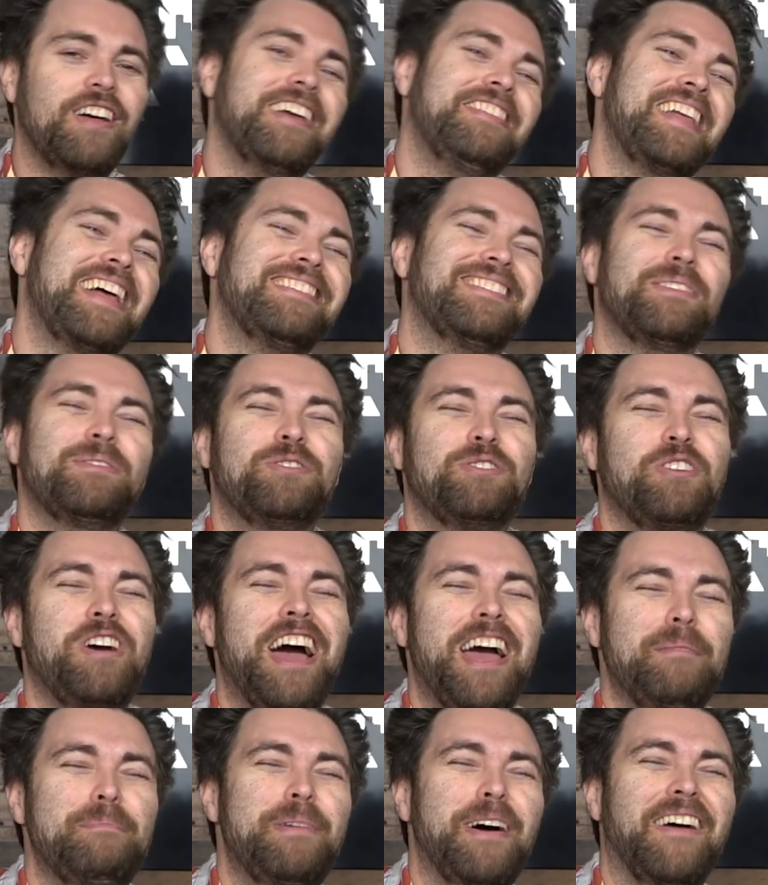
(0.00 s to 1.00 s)
Hit that
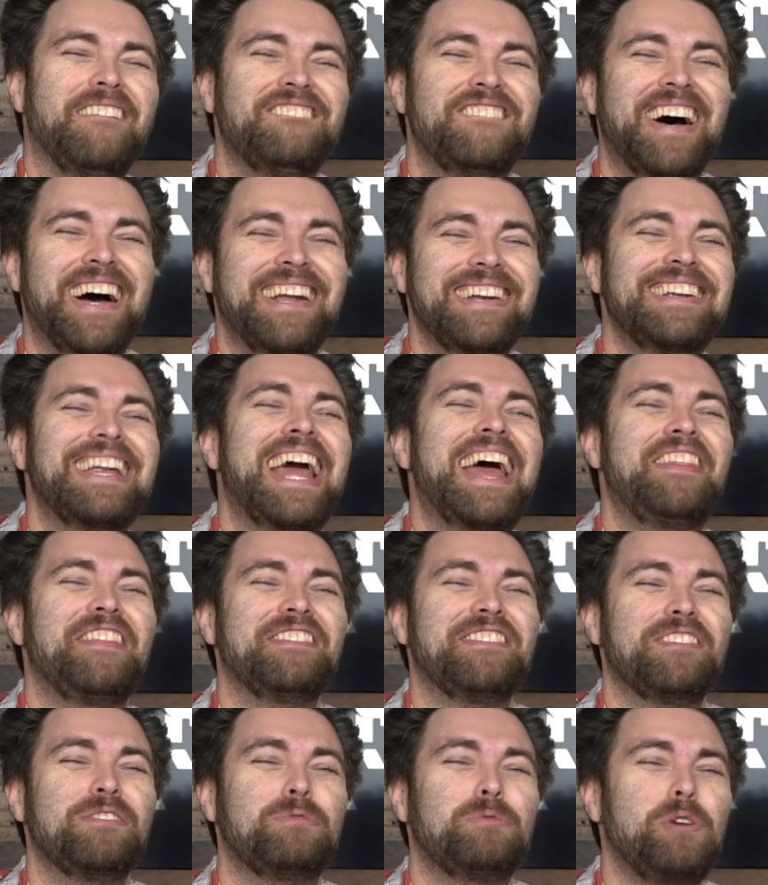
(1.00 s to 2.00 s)
subscribe bell button and the
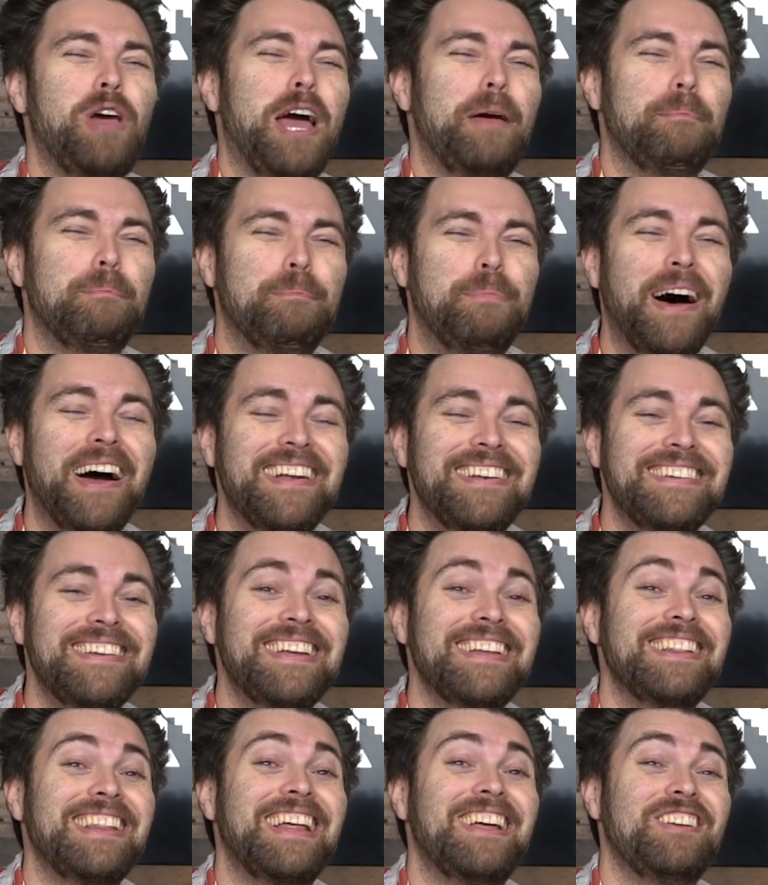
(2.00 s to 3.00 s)
subscribe button.
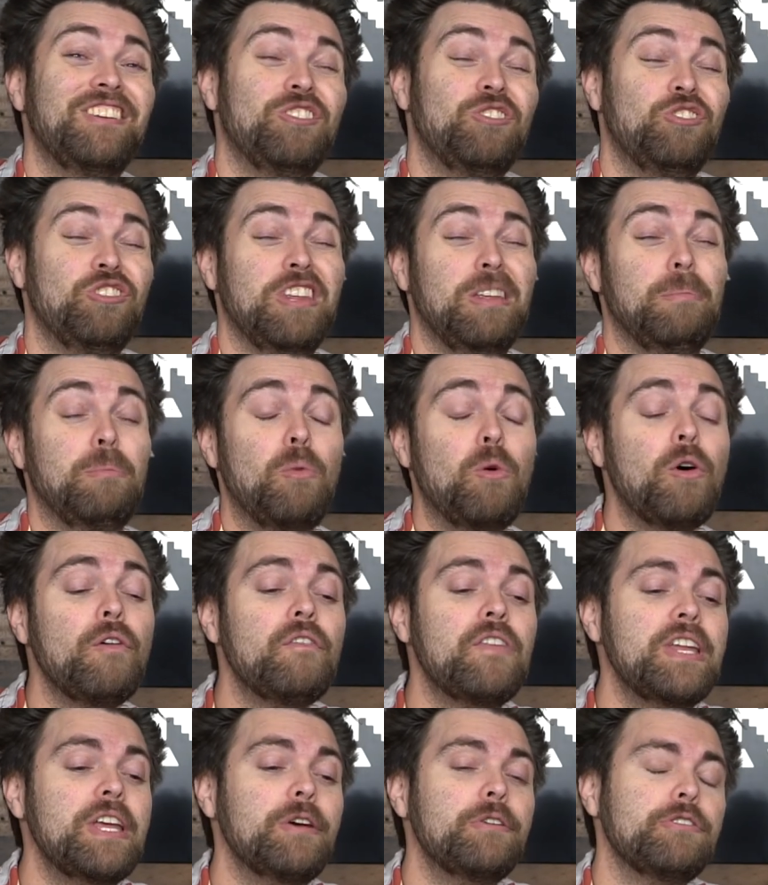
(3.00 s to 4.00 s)
It'll let you see more
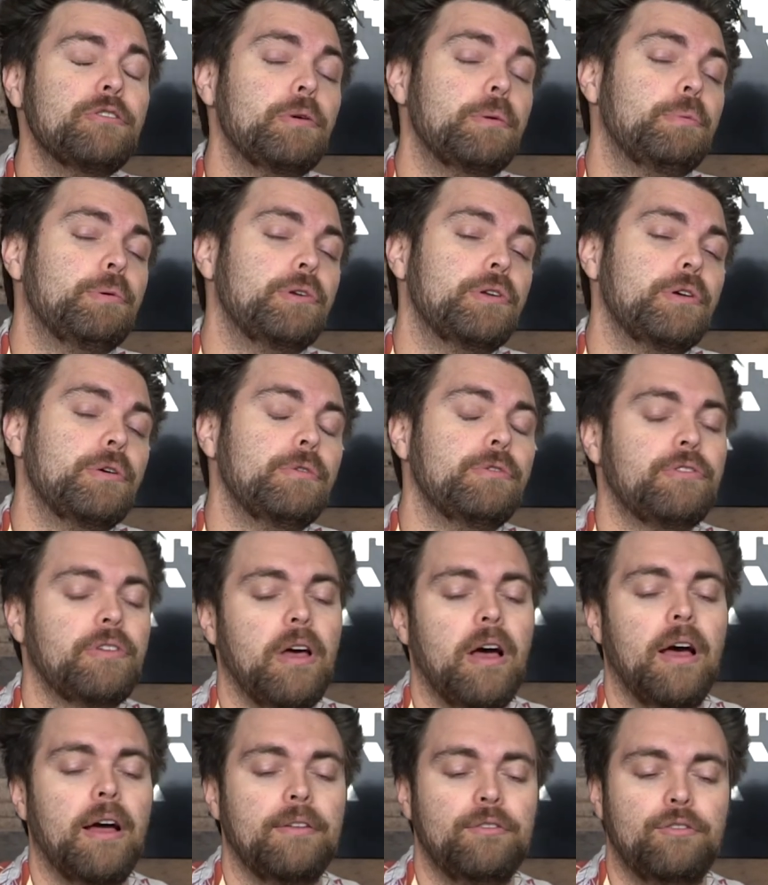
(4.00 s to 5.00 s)
videos that we produce
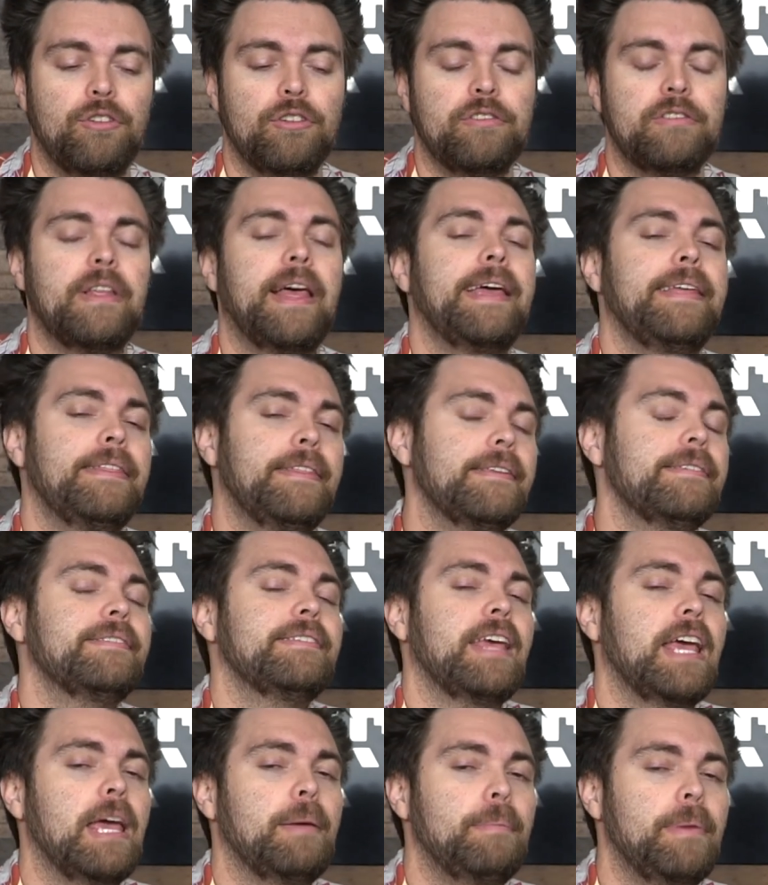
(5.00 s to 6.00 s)
uh, just like this
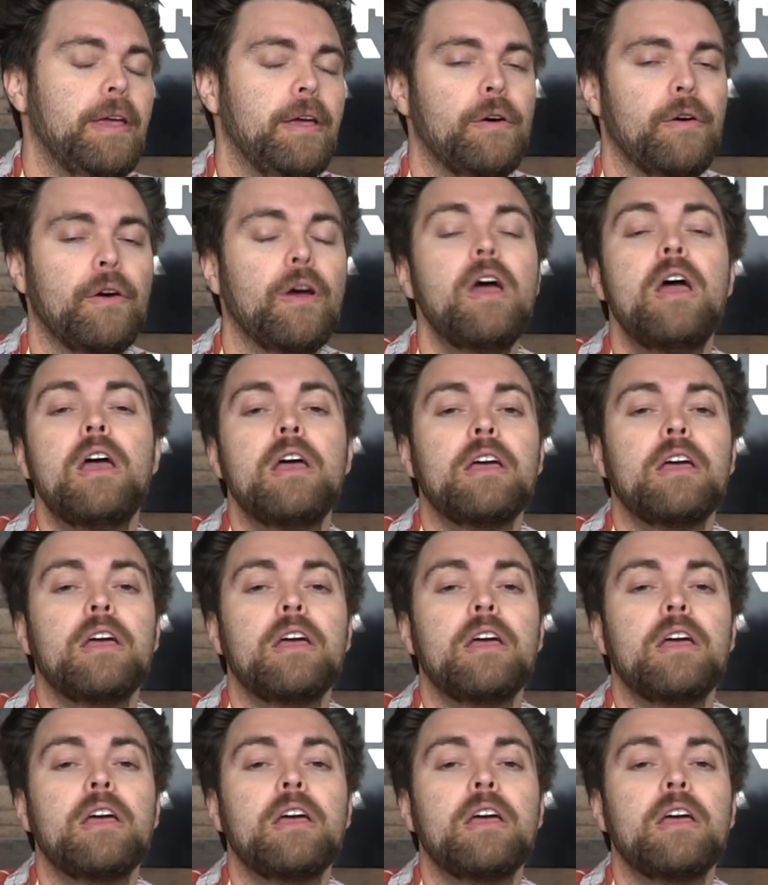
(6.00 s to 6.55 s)
game here.